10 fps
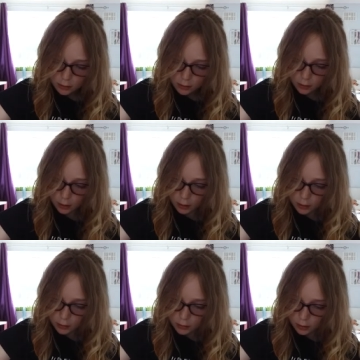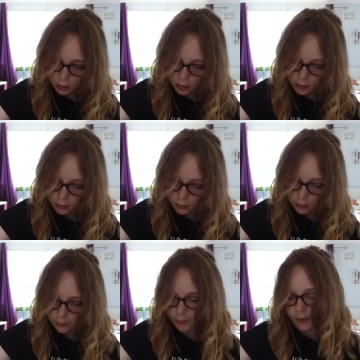so I'm going to do a side
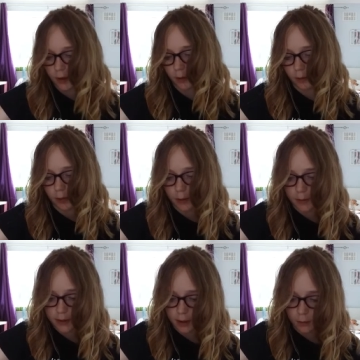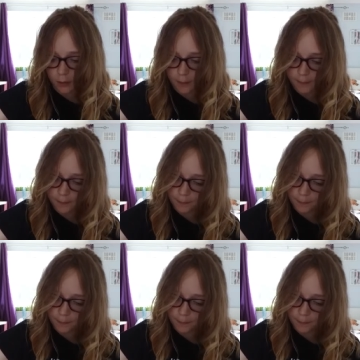and then I'm going to miss out one